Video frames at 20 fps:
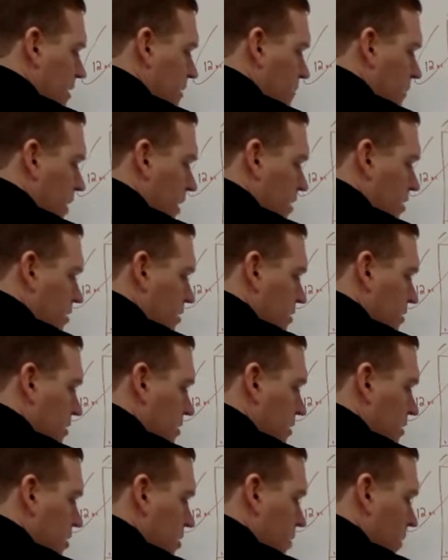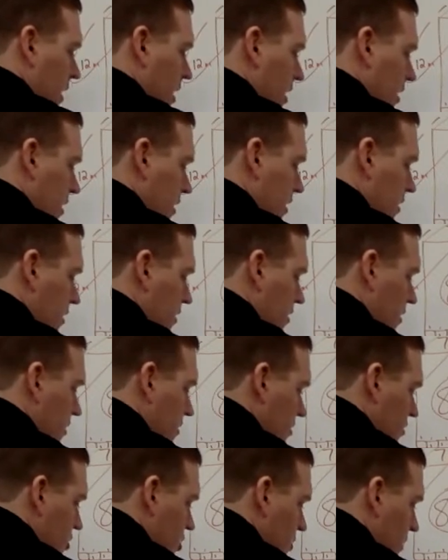meters squared
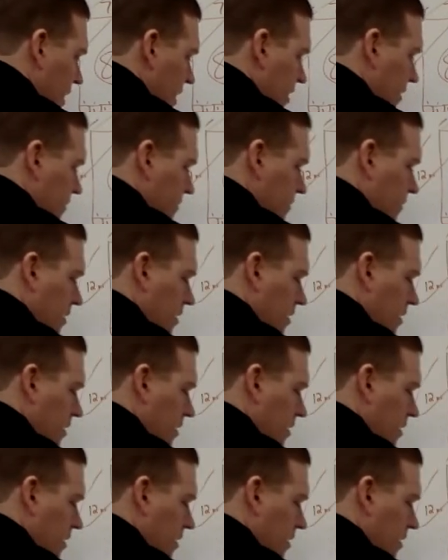to it.